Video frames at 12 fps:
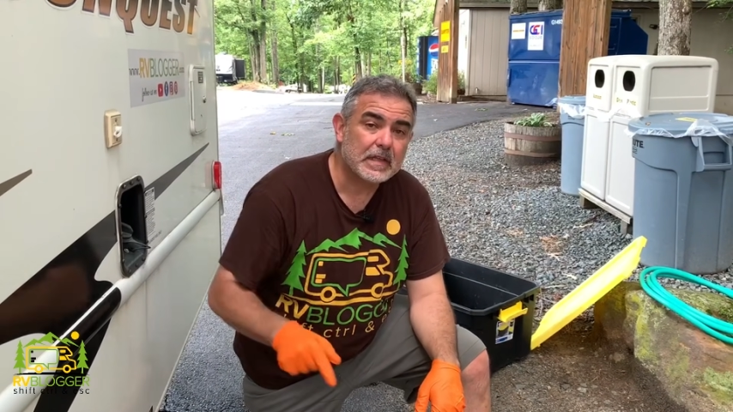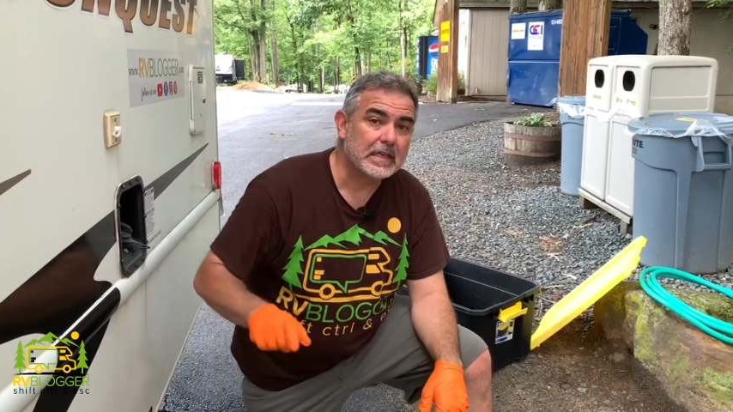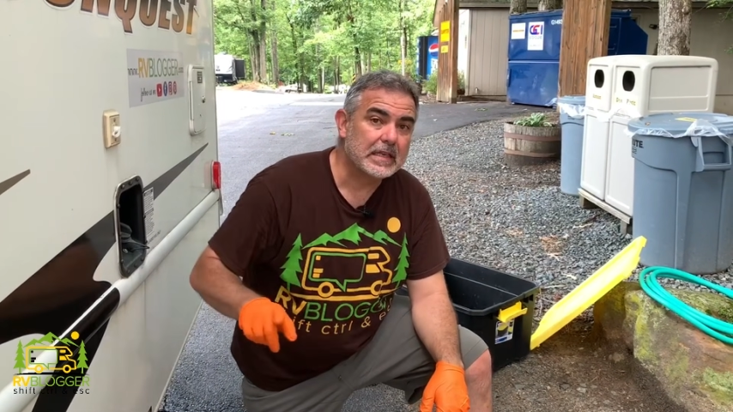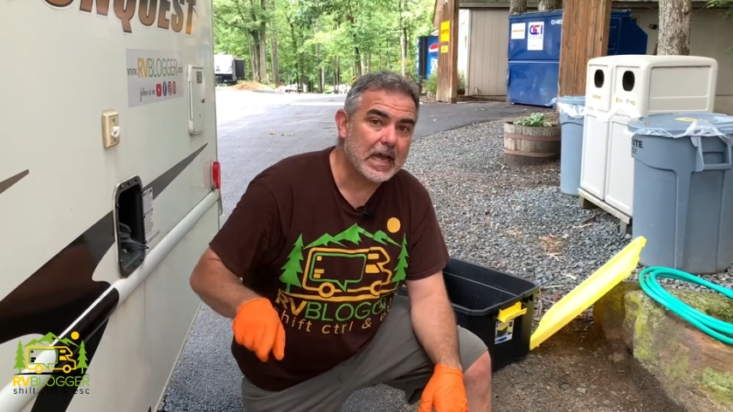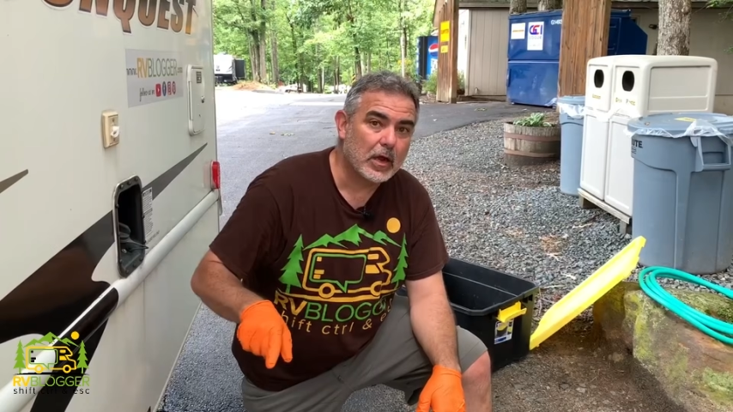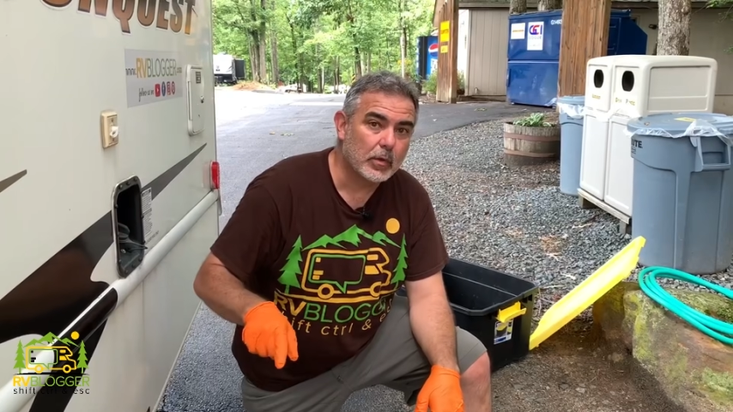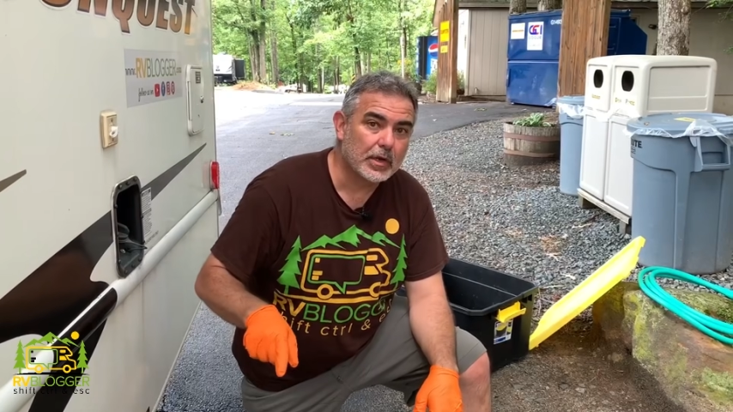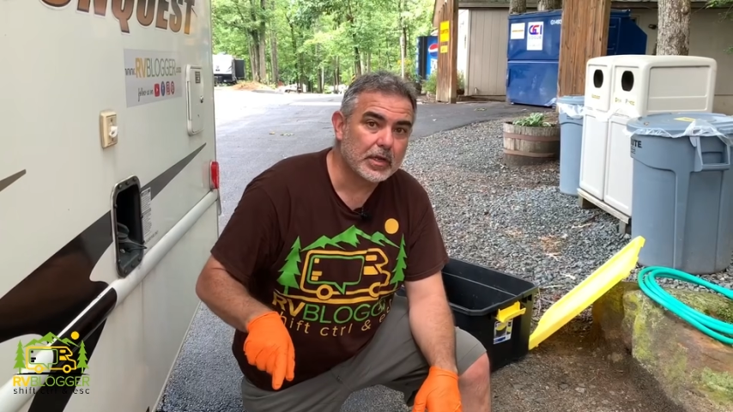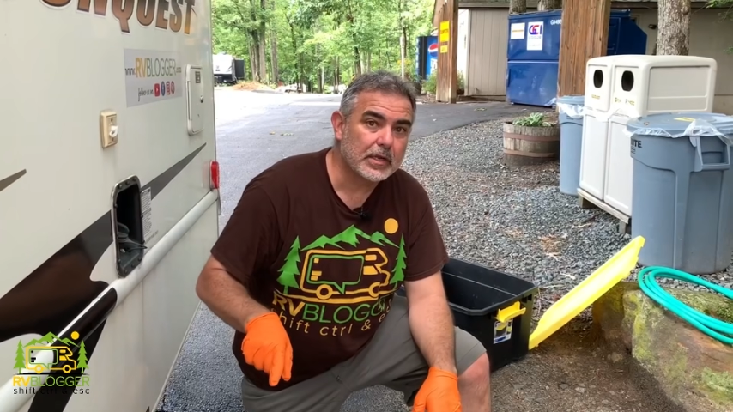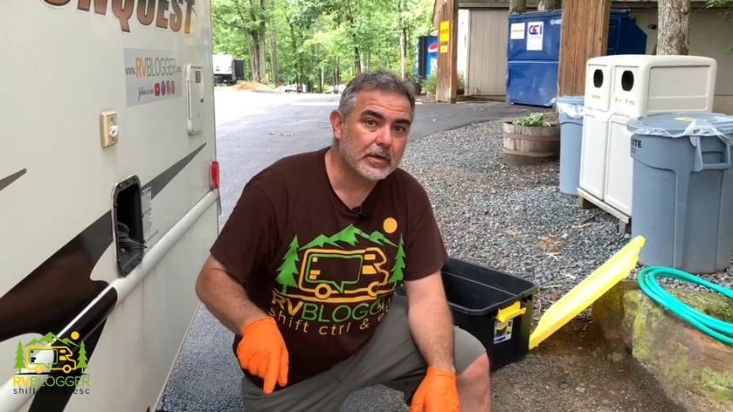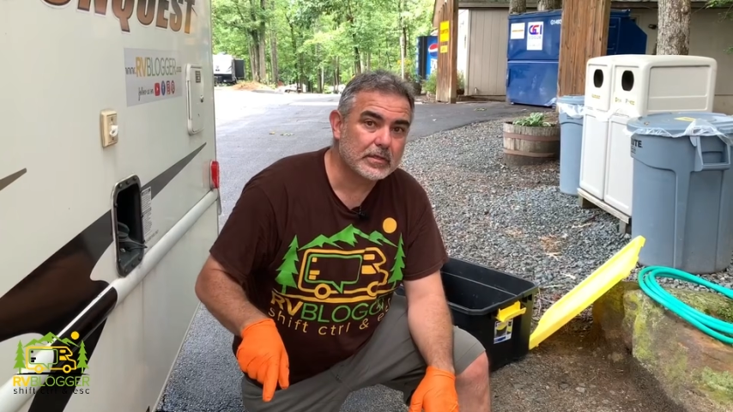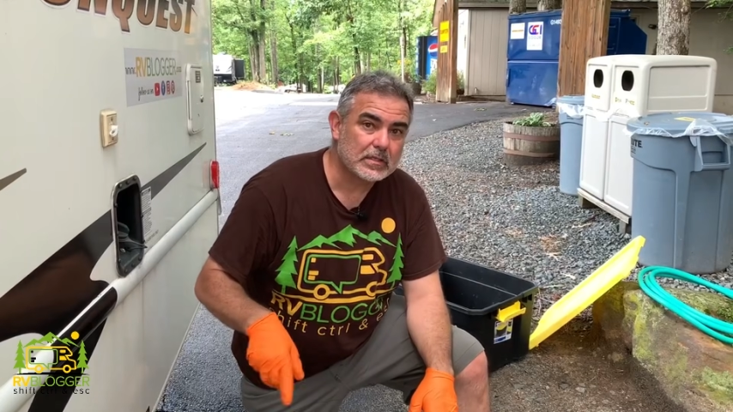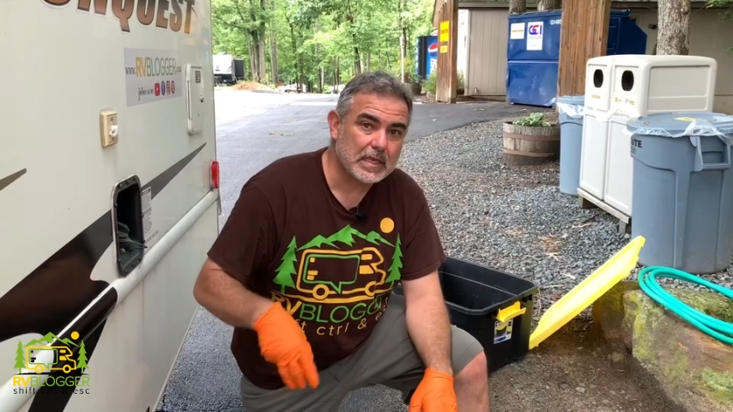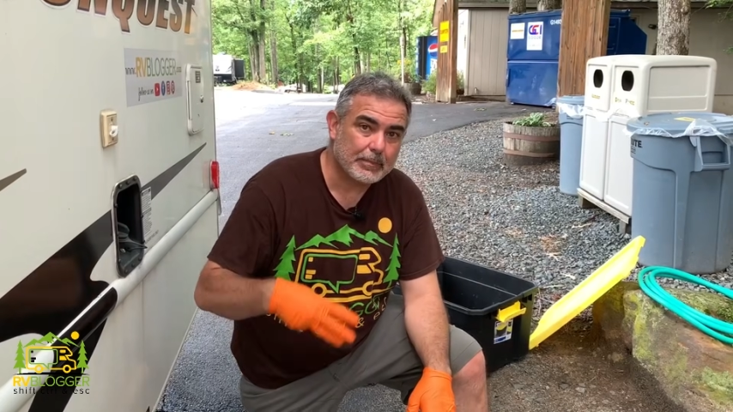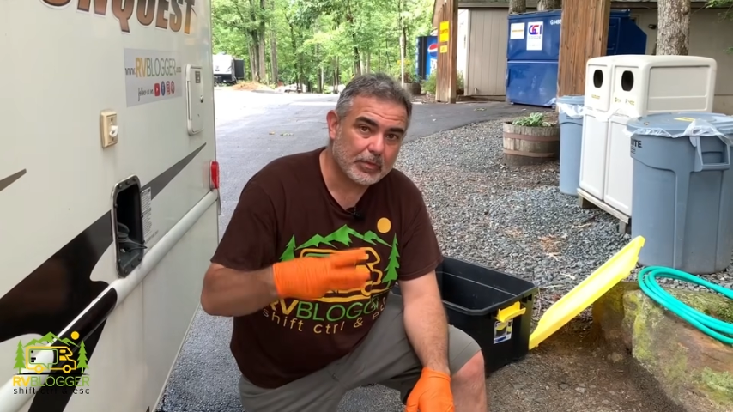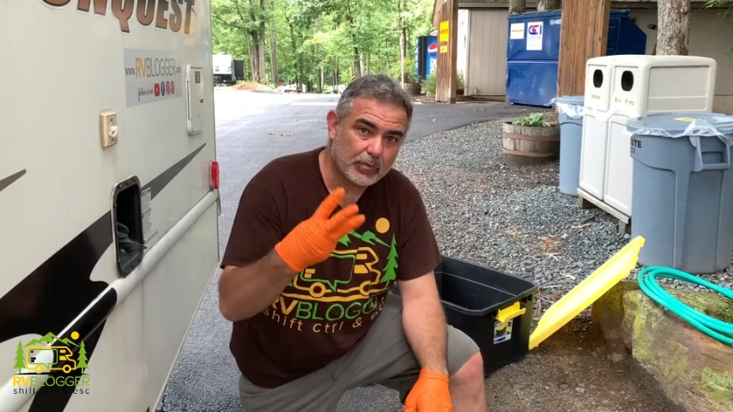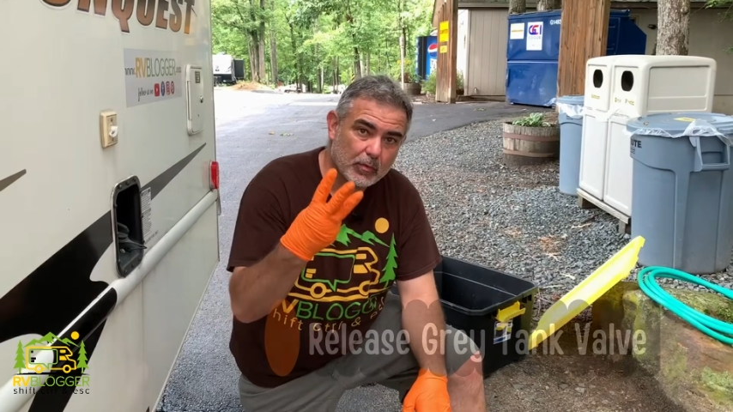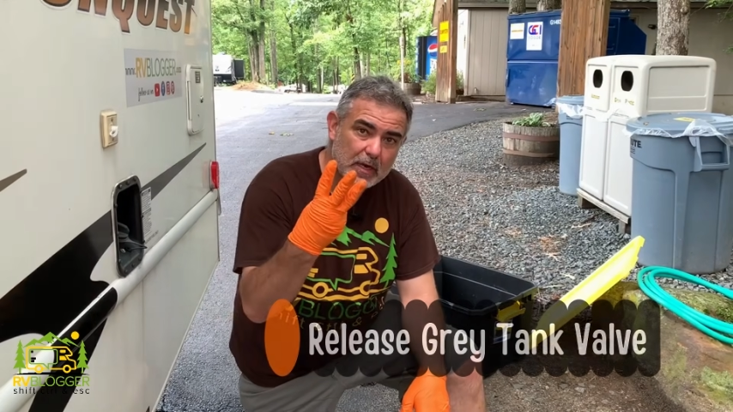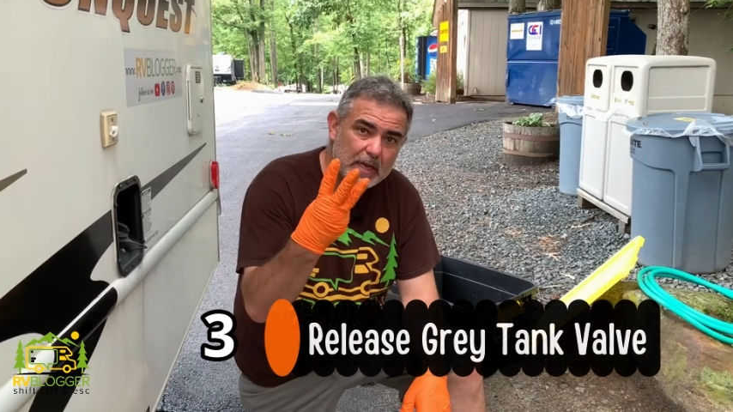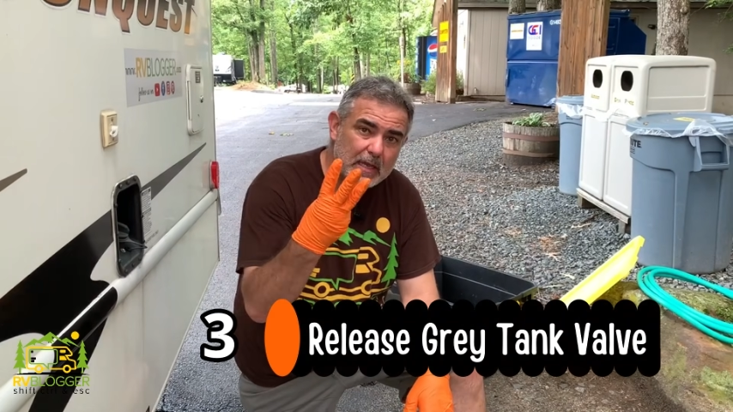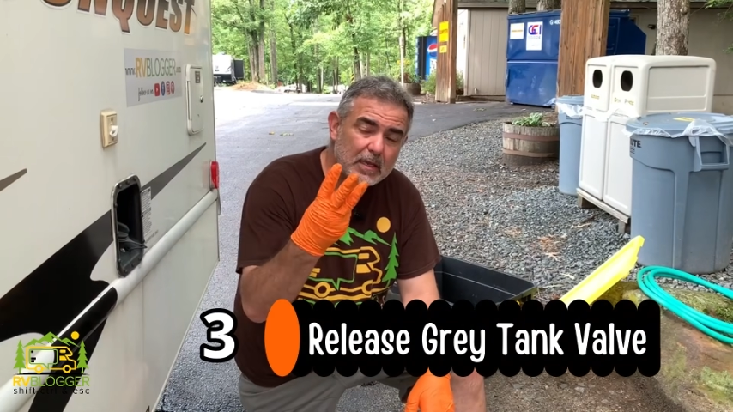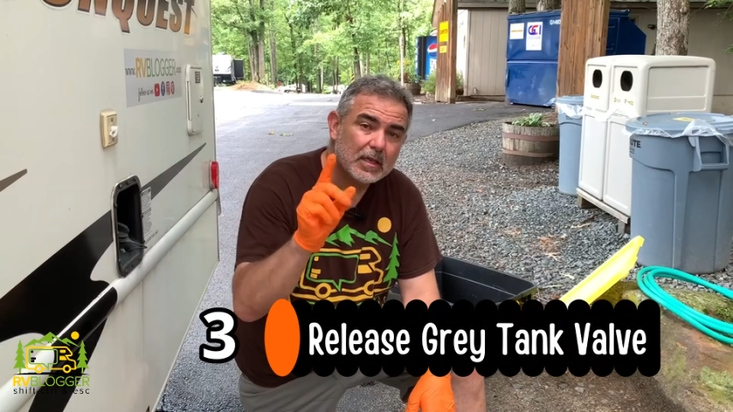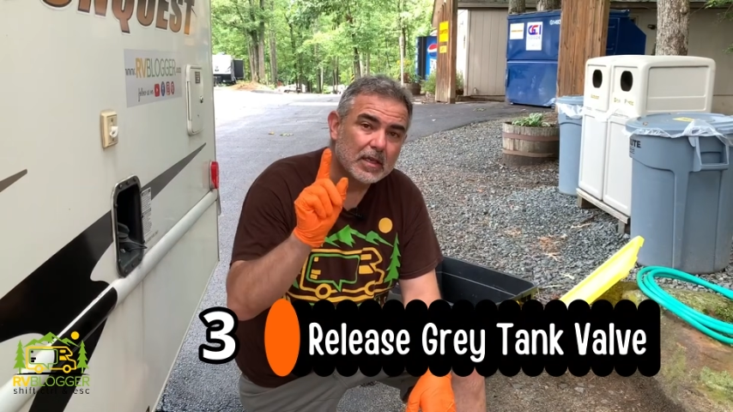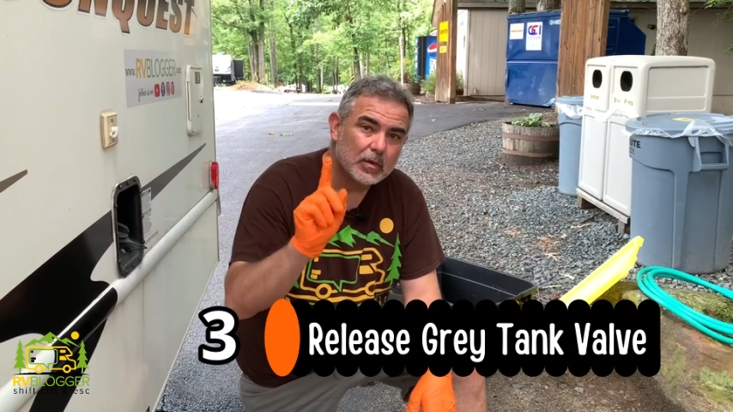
and now we're going to go to step 3,